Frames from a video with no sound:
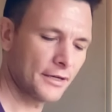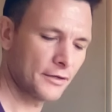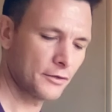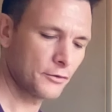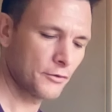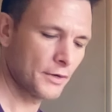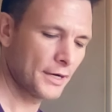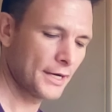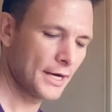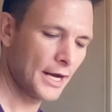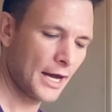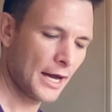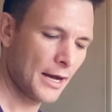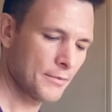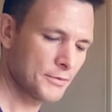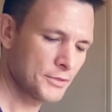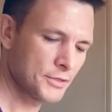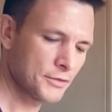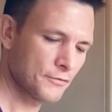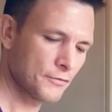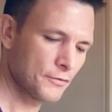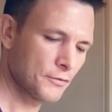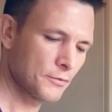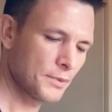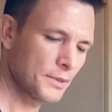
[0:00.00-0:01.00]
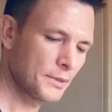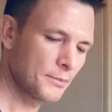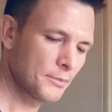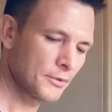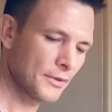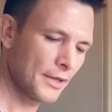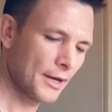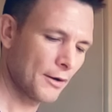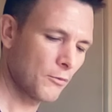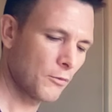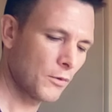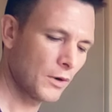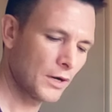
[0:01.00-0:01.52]
and great option for people
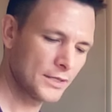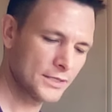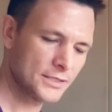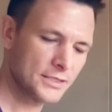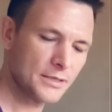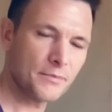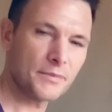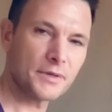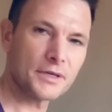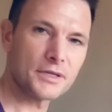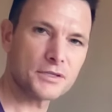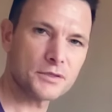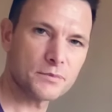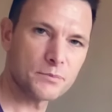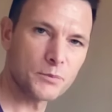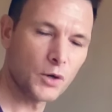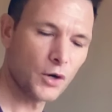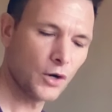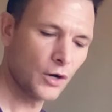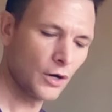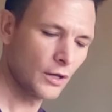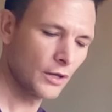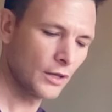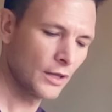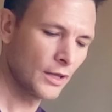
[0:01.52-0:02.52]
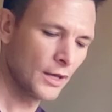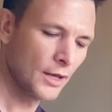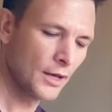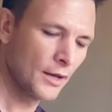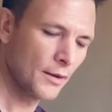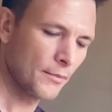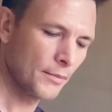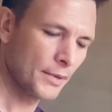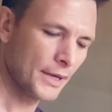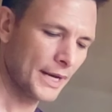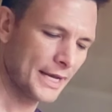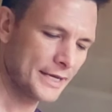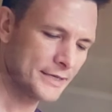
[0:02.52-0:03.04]
that want something small
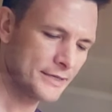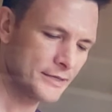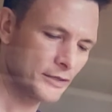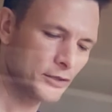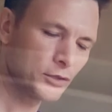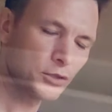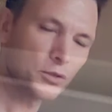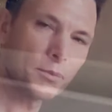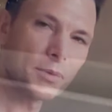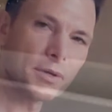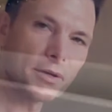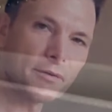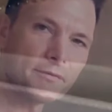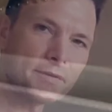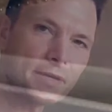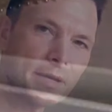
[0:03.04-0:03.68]
but has a little bit of